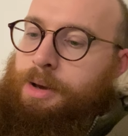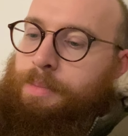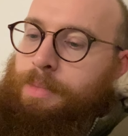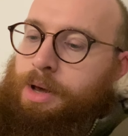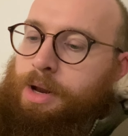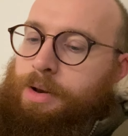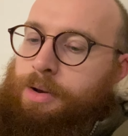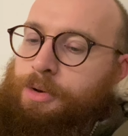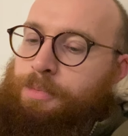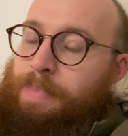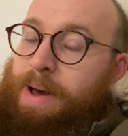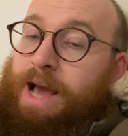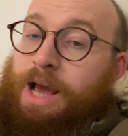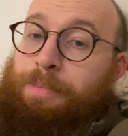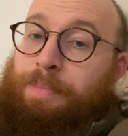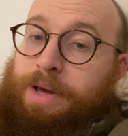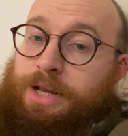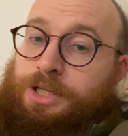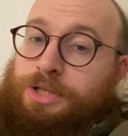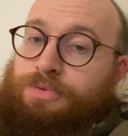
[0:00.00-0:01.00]
And back
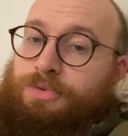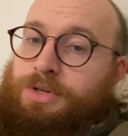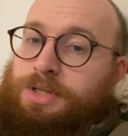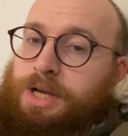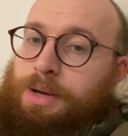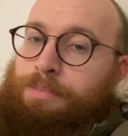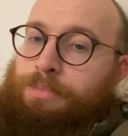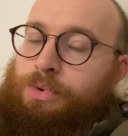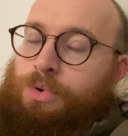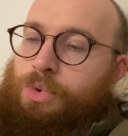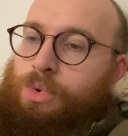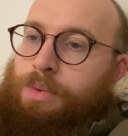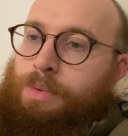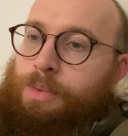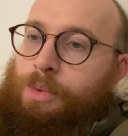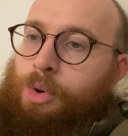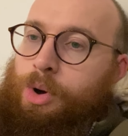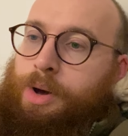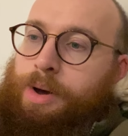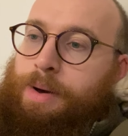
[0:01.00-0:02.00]
bends, for example,
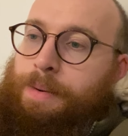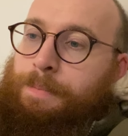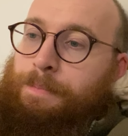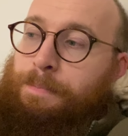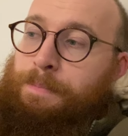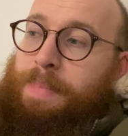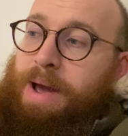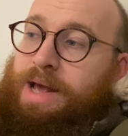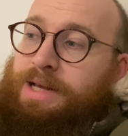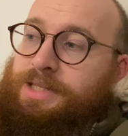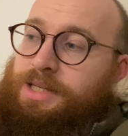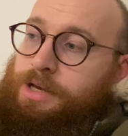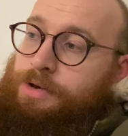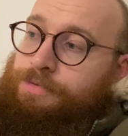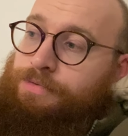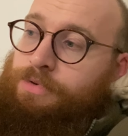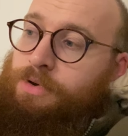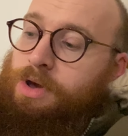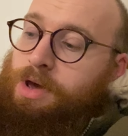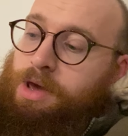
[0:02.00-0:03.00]
were a
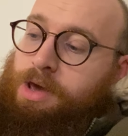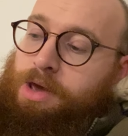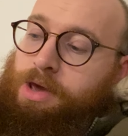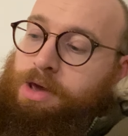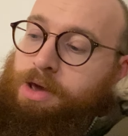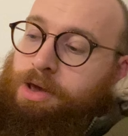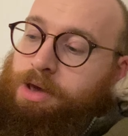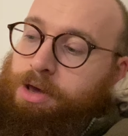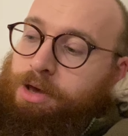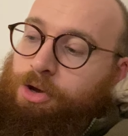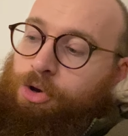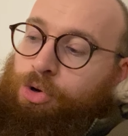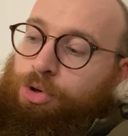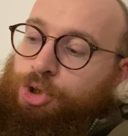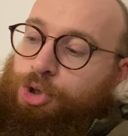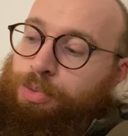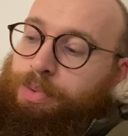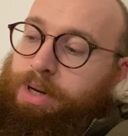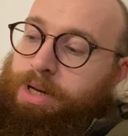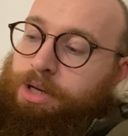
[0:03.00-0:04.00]
massive
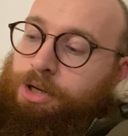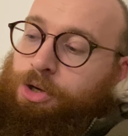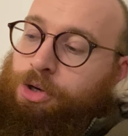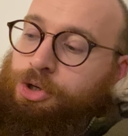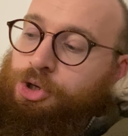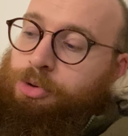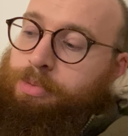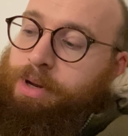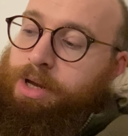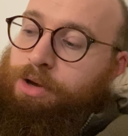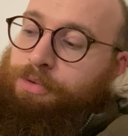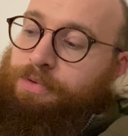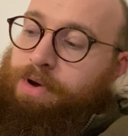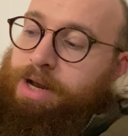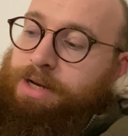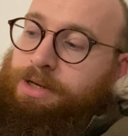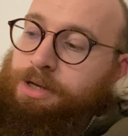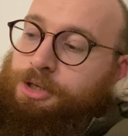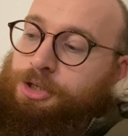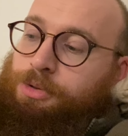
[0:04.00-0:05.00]
contributing
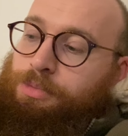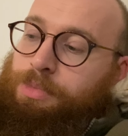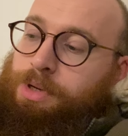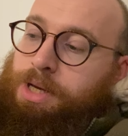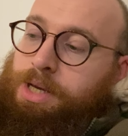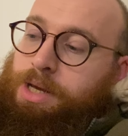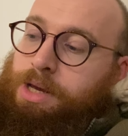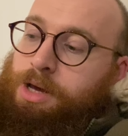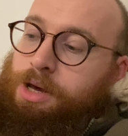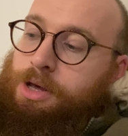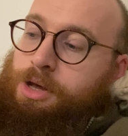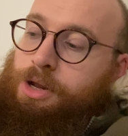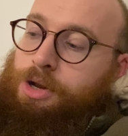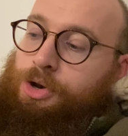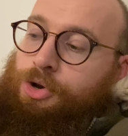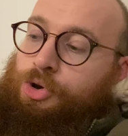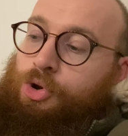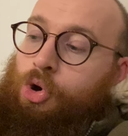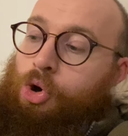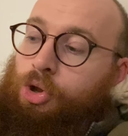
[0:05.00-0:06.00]
factor to me
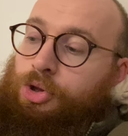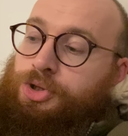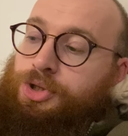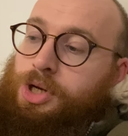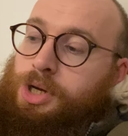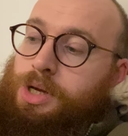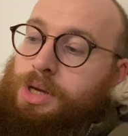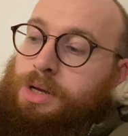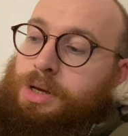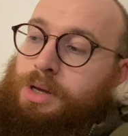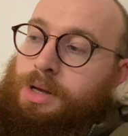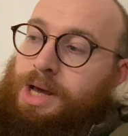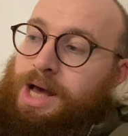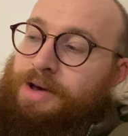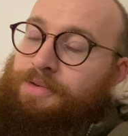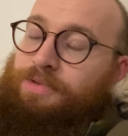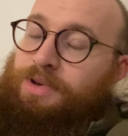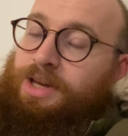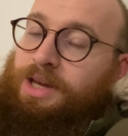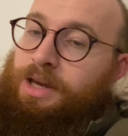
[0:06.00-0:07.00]
not
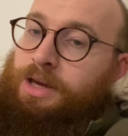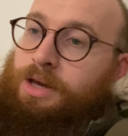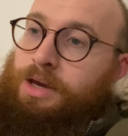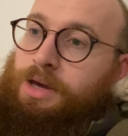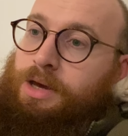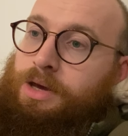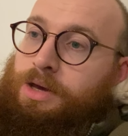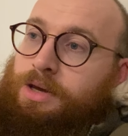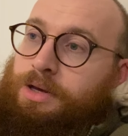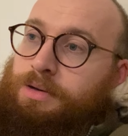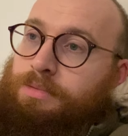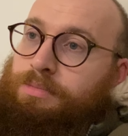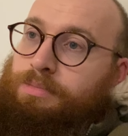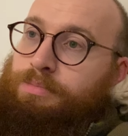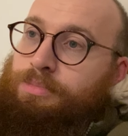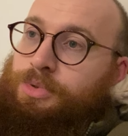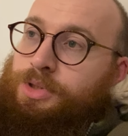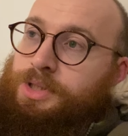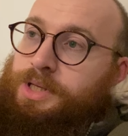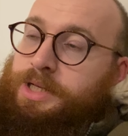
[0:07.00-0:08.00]
having
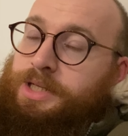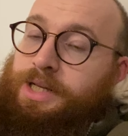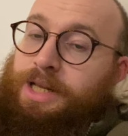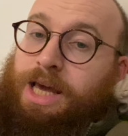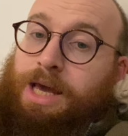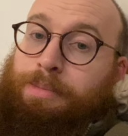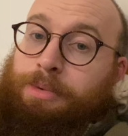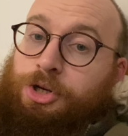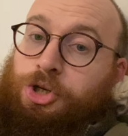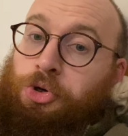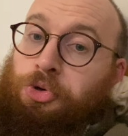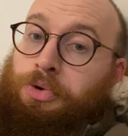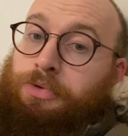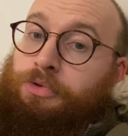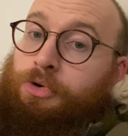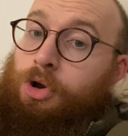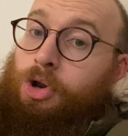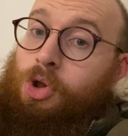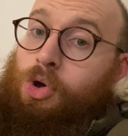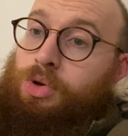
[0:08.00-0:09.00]
dislocated my shoulder
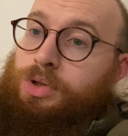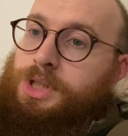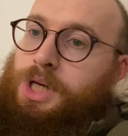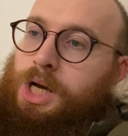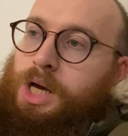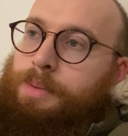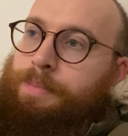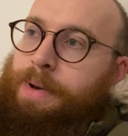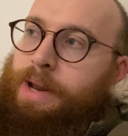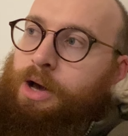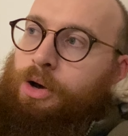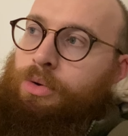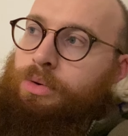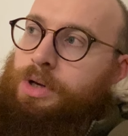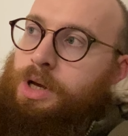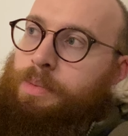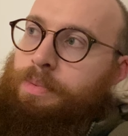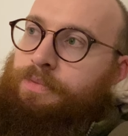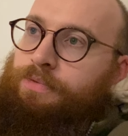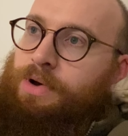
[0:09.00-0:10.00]
for a long time now,
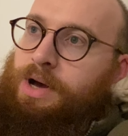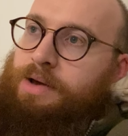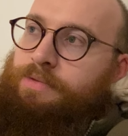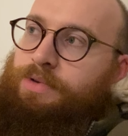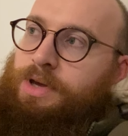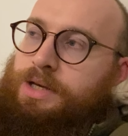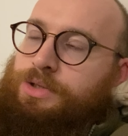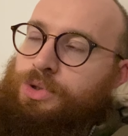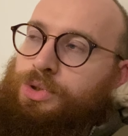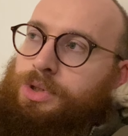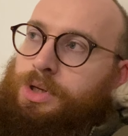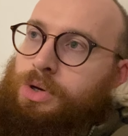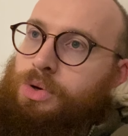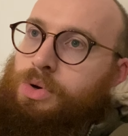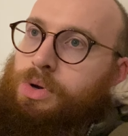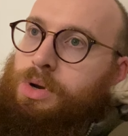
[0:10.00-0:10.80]
5 years or so.